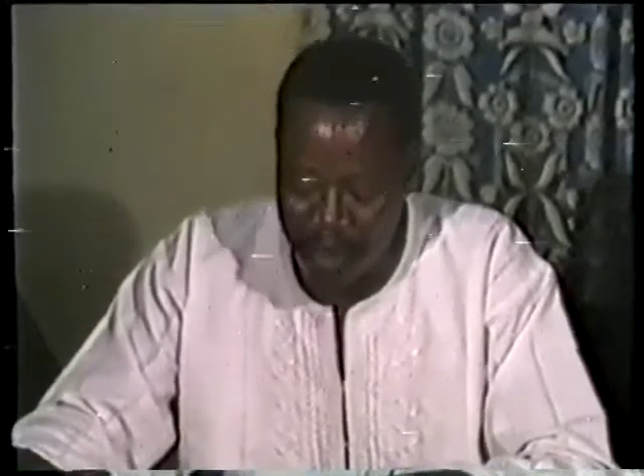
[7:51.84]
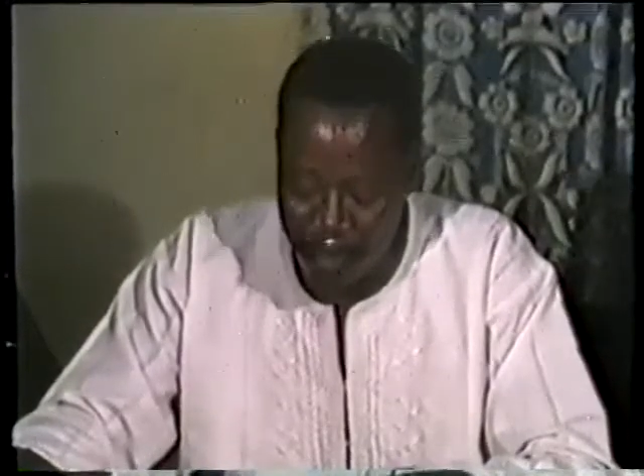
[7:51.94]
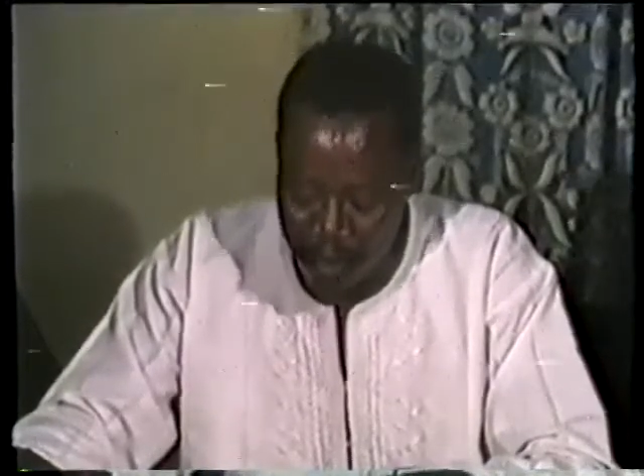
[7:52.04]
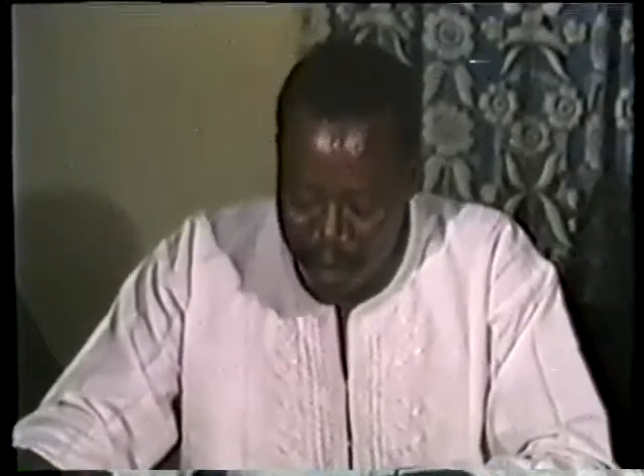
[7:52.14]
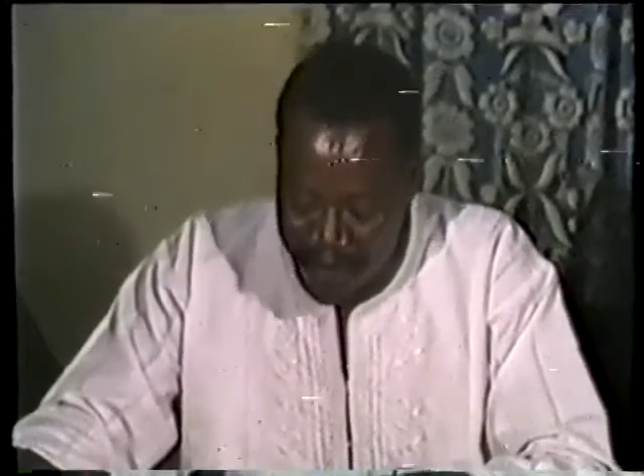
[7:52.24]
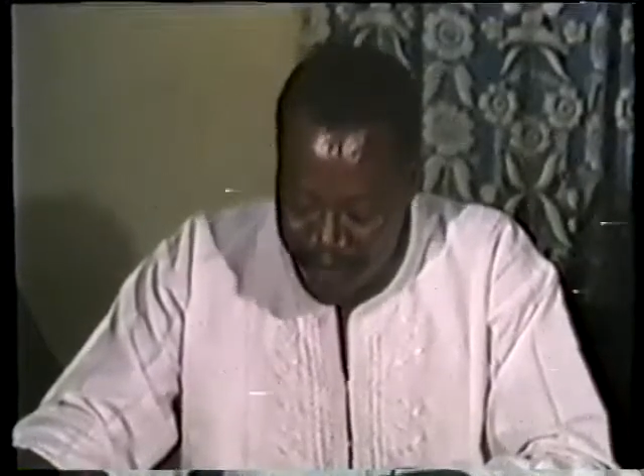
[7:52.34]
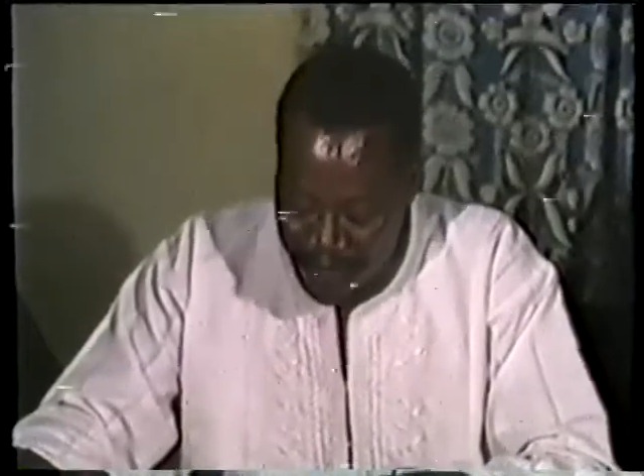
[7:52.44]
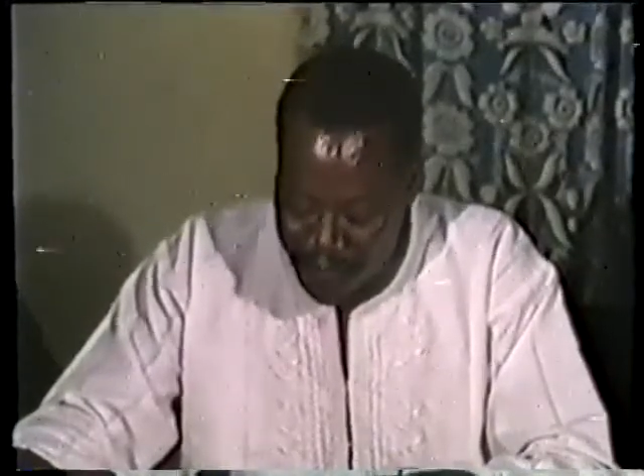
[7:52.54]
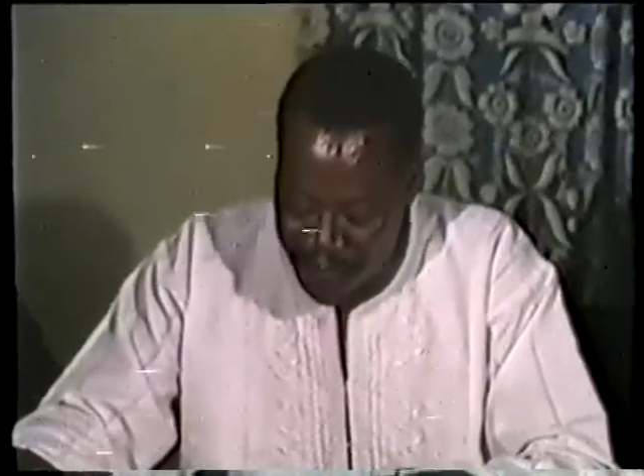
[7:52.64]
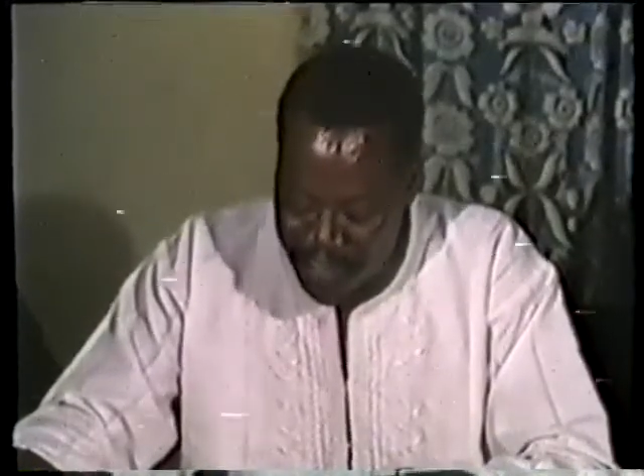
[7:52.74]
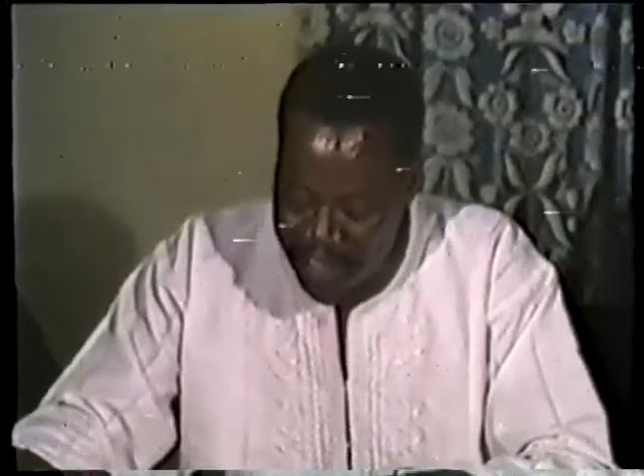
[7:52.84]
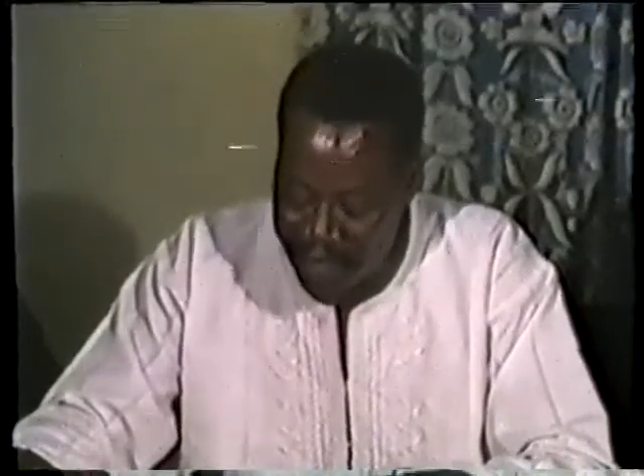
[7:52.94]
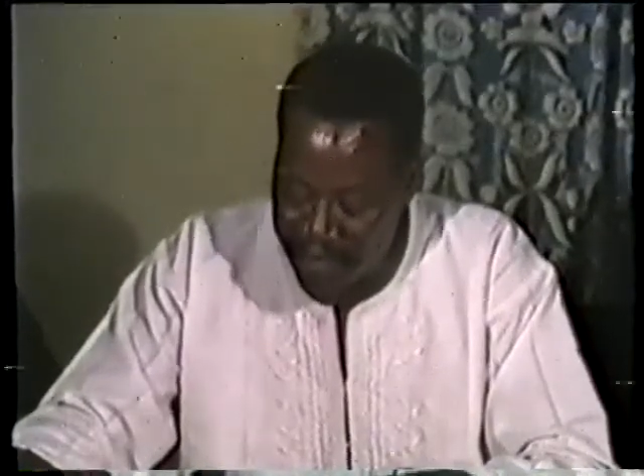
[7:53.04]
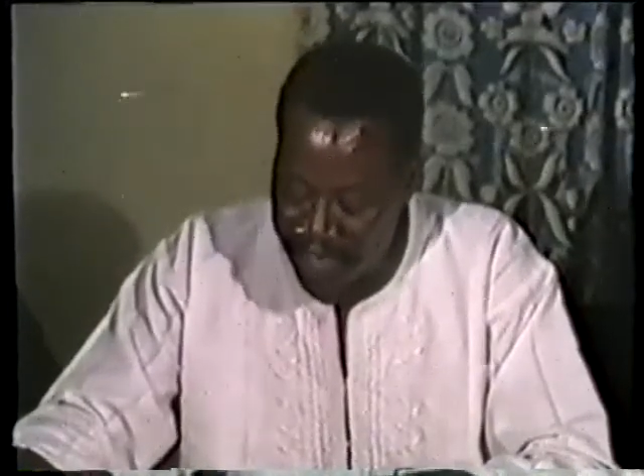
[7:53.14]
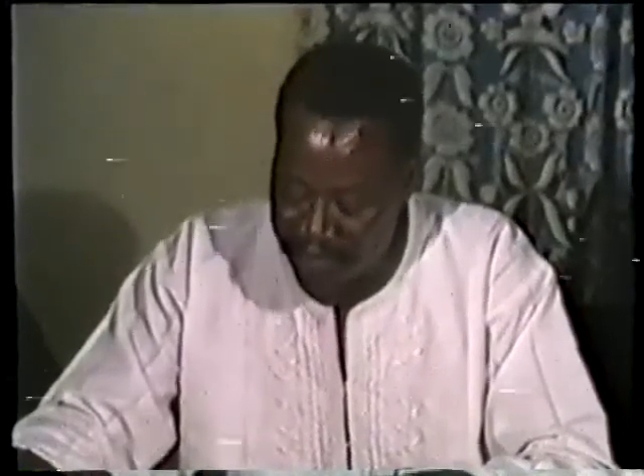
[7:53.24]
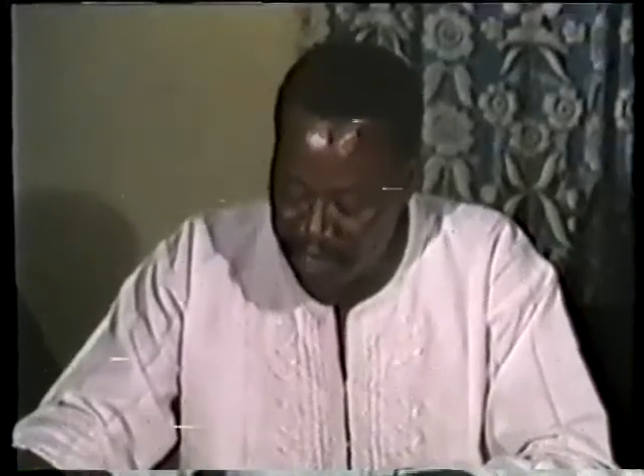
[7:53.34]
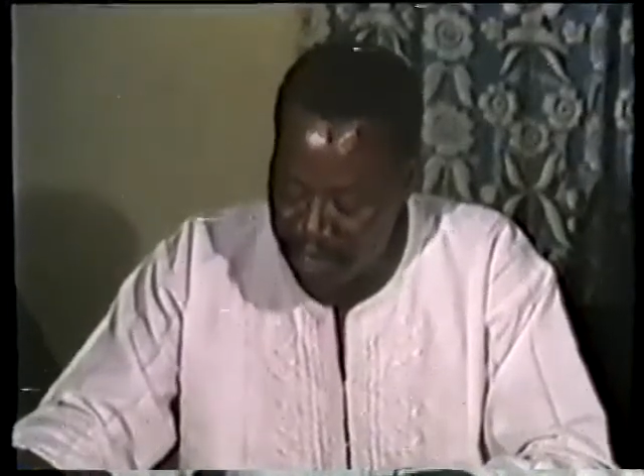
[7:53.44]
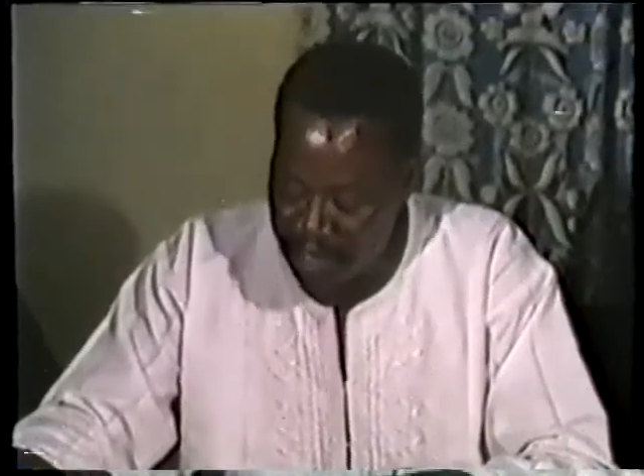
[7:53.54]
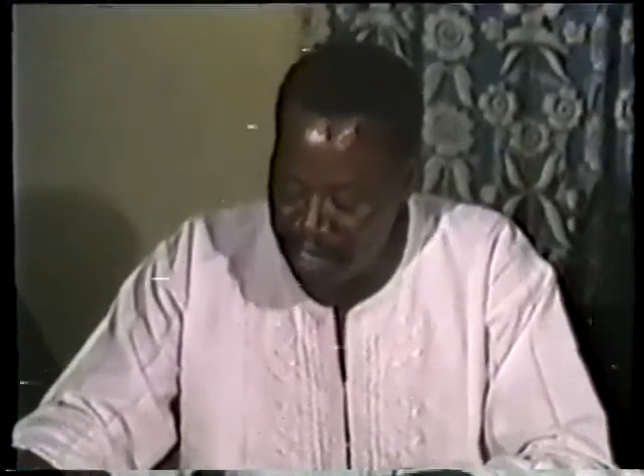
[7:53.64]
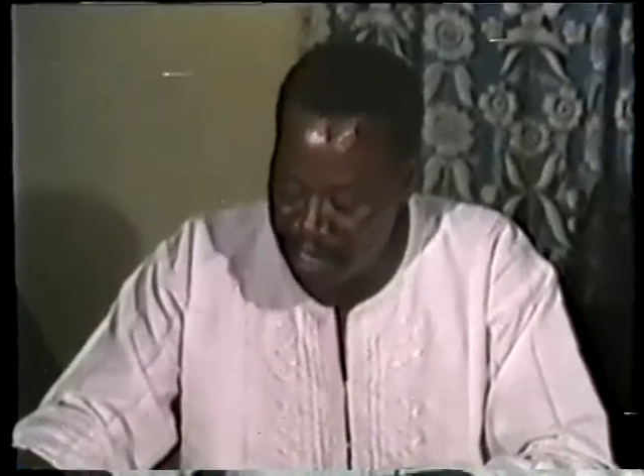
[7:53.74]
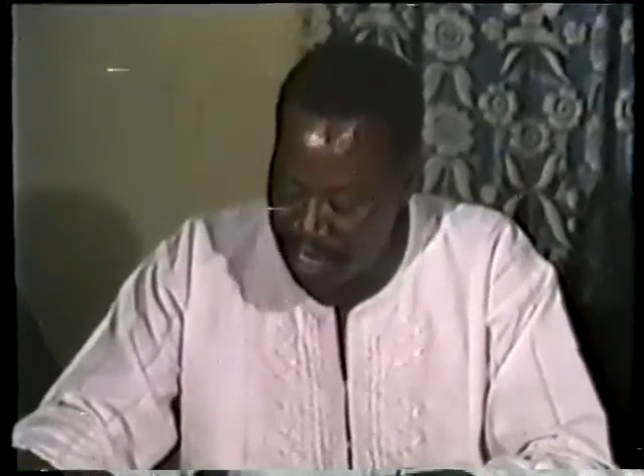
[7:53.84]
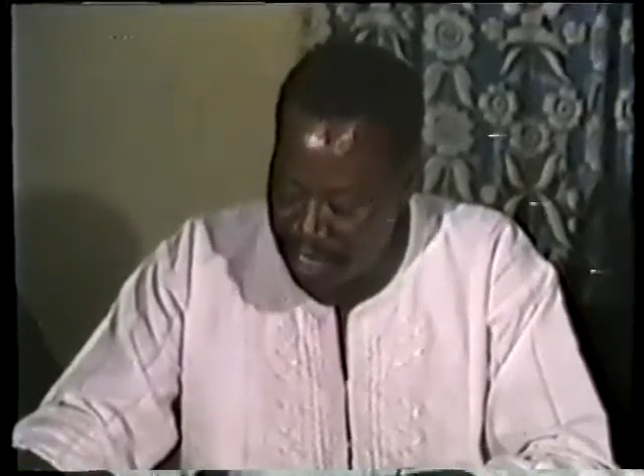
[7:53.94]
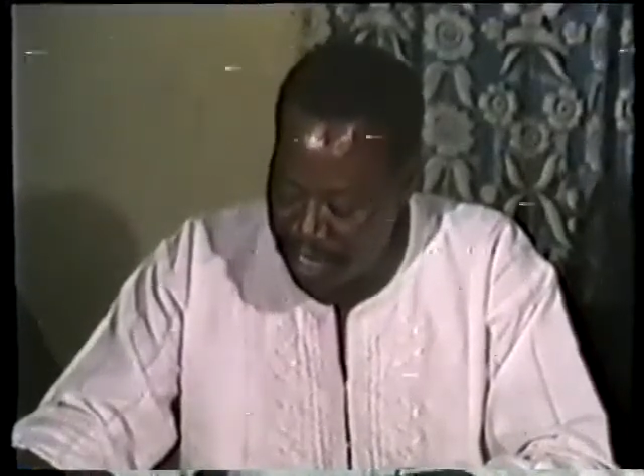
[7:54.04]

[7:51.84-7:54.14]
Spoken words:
who have to feed the maimed, the